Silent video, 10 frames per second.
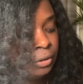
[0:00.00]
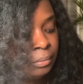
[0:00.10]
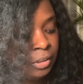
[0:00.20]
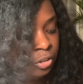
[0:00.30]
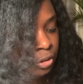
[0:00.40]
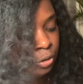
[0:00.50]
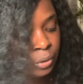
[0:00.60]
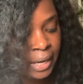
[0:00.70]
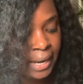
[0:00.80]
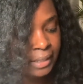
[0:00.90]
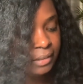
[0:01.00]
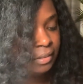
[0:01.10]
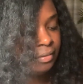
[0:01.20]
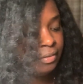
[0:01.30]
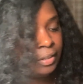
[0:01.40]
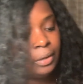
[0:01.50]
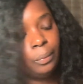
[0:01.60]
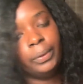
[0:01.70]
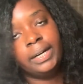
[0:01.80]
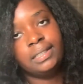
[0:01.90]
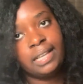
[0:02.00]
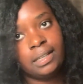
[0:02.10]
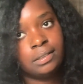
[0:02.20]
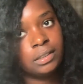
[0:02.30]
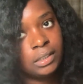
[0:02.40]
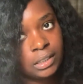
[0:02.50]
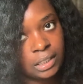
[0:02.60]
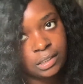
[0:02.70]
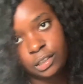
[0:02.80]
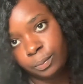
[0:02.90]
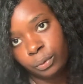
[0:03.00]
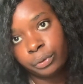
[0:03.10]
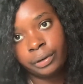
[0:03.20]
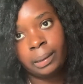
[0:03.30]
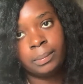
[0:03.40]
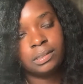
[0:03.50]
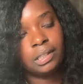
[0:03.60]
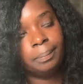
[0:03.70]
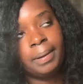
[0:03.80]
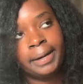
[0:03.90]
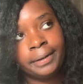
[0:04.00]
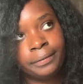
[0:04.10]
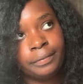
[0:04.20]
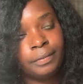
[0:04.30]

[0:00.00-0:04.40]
Make sure you do that to see what it takes to get into the program. It's competitive.